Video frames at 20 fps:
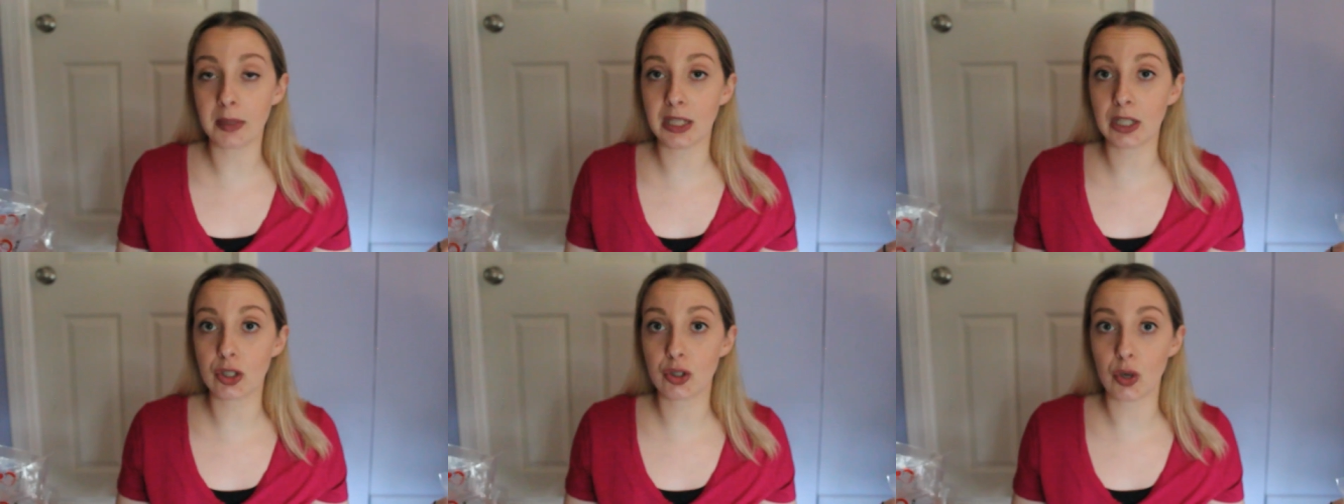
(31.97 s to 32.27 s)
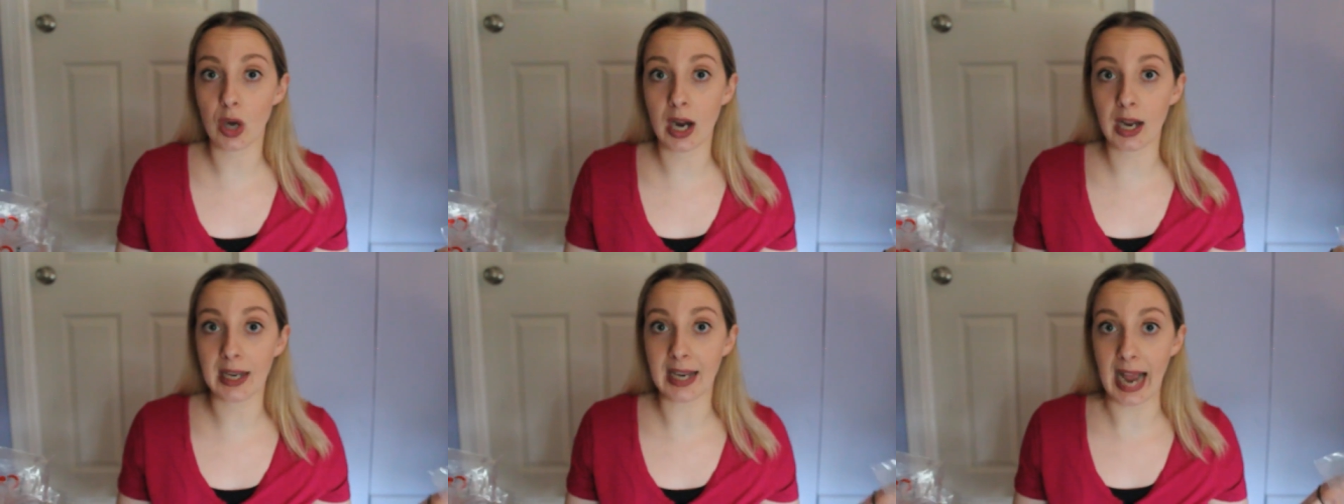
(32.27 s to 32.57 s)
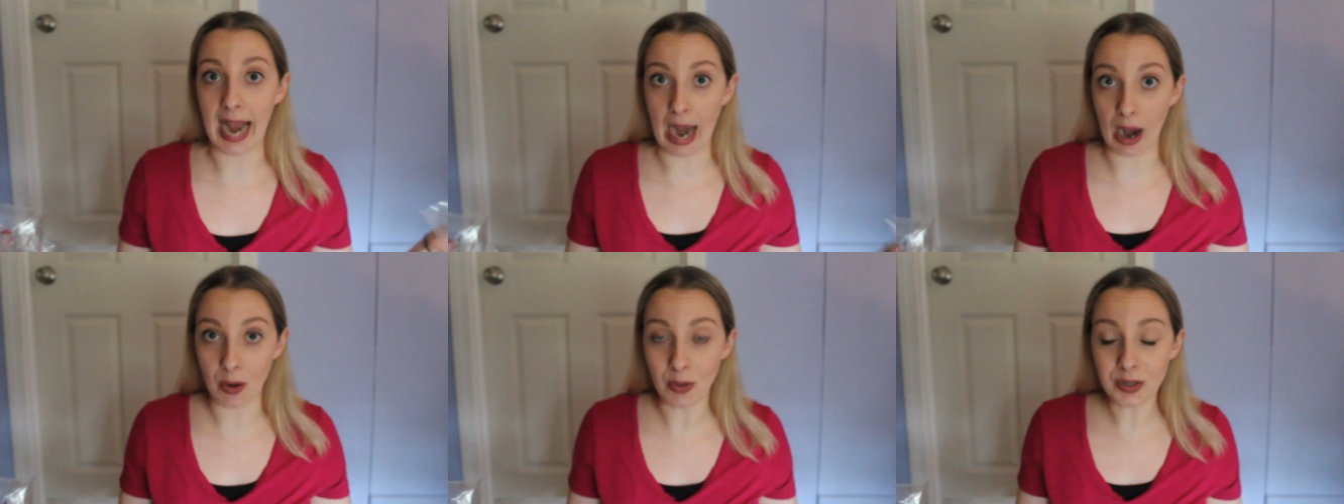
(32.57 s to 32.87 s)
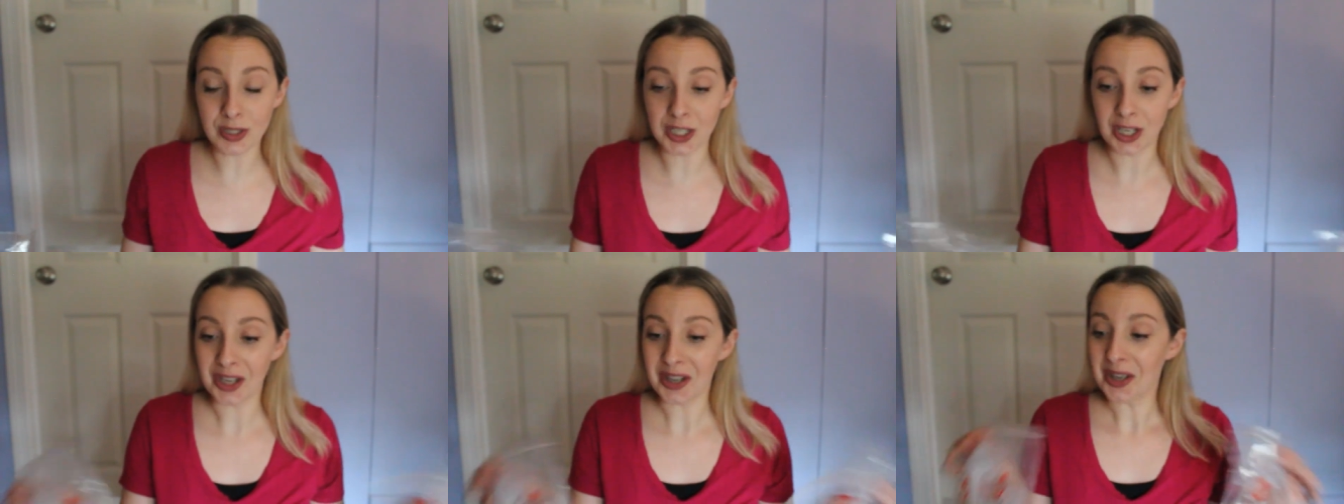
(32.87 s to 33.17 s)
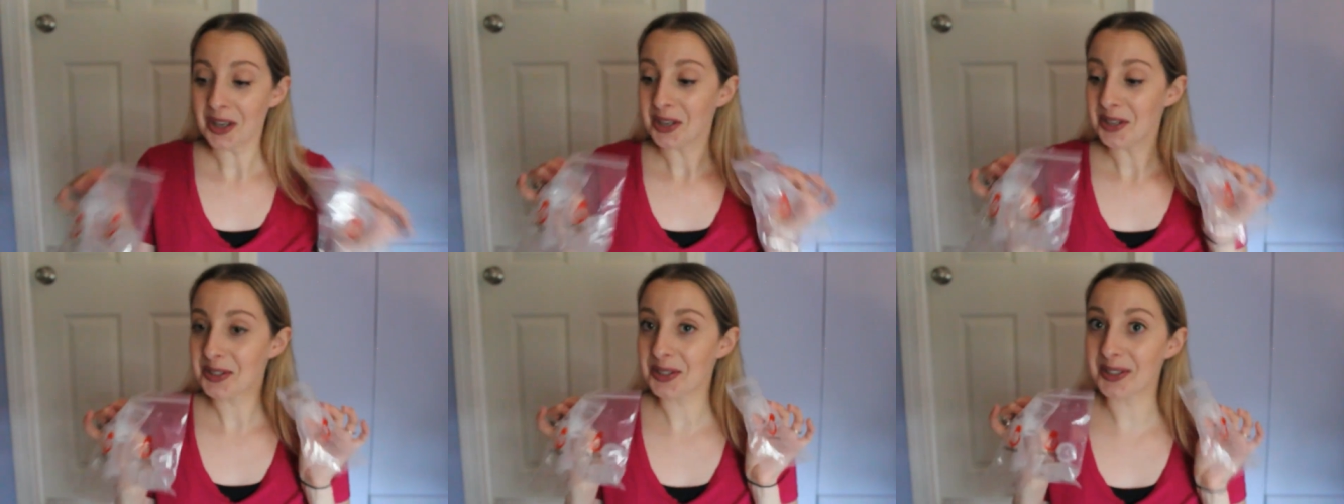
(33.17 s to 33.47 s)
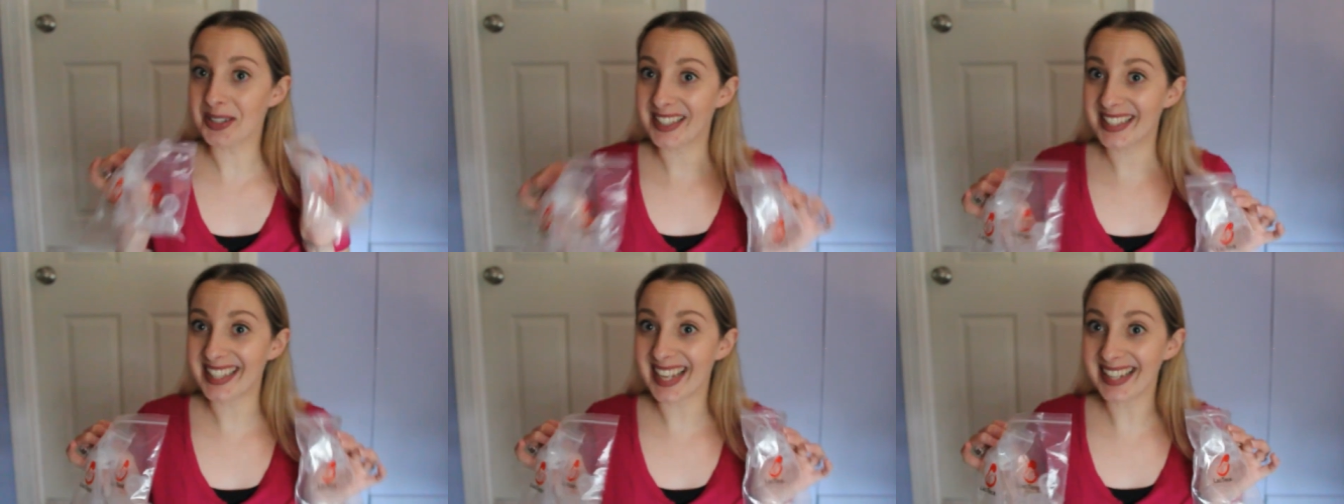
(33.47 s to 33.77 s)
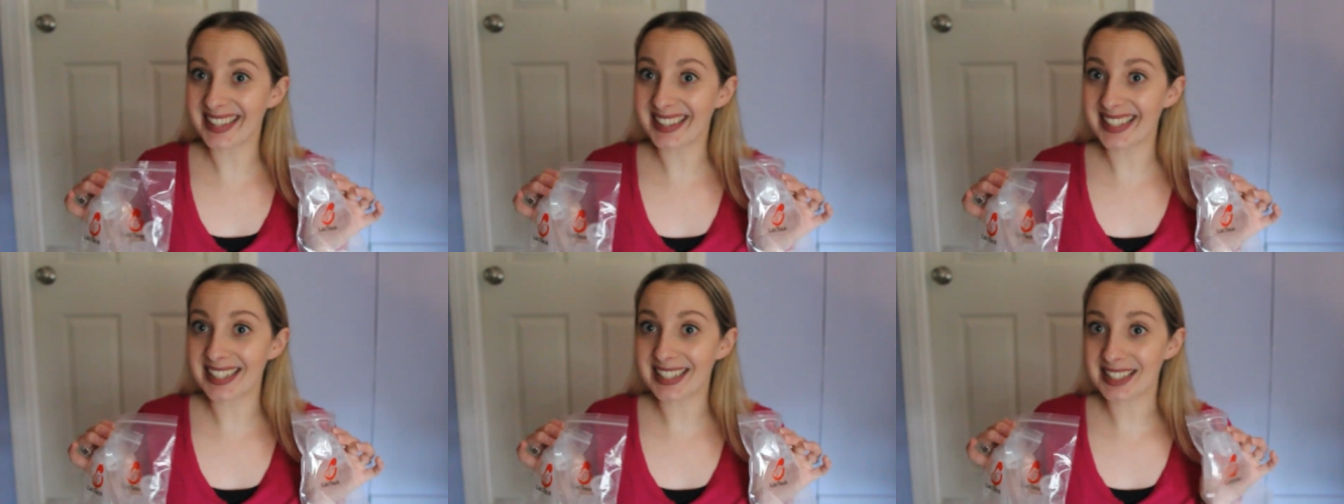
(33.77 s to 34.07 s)
me to try it out, so they
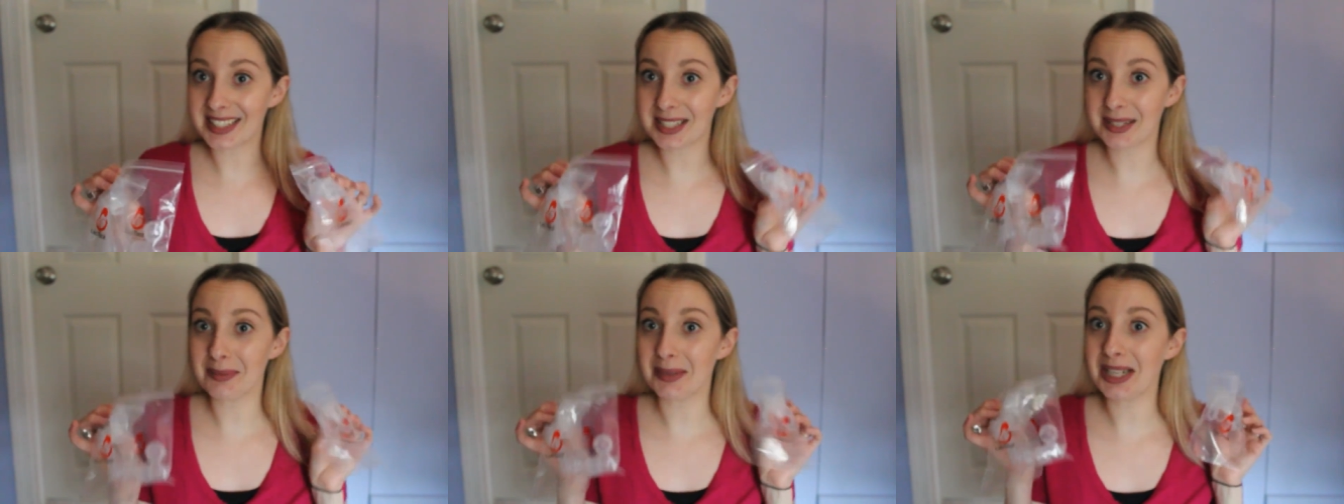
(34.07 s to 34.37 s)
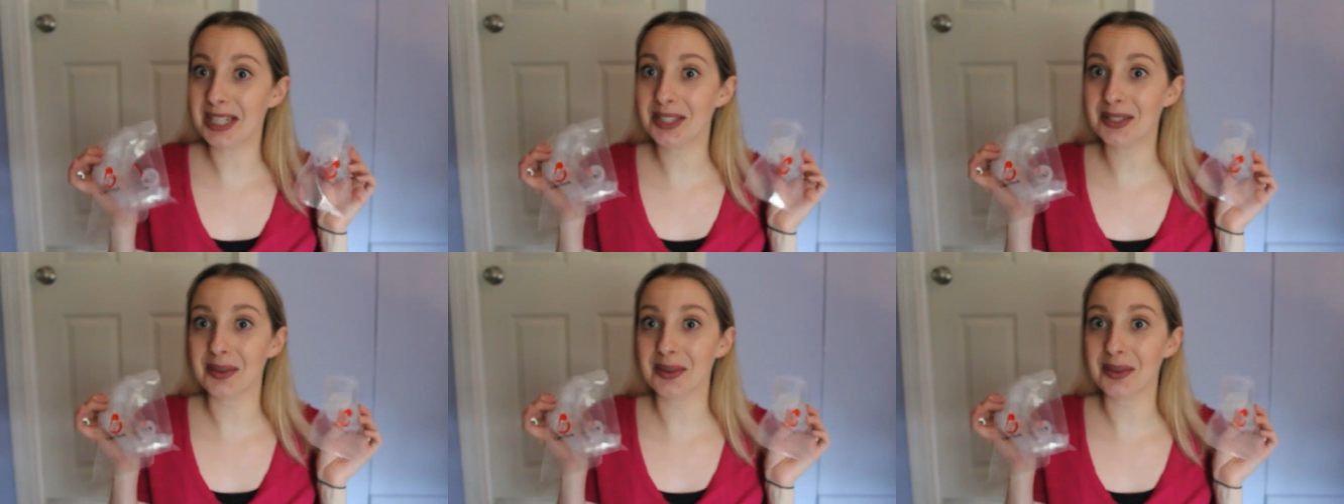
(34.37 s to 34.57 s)
sent these to me.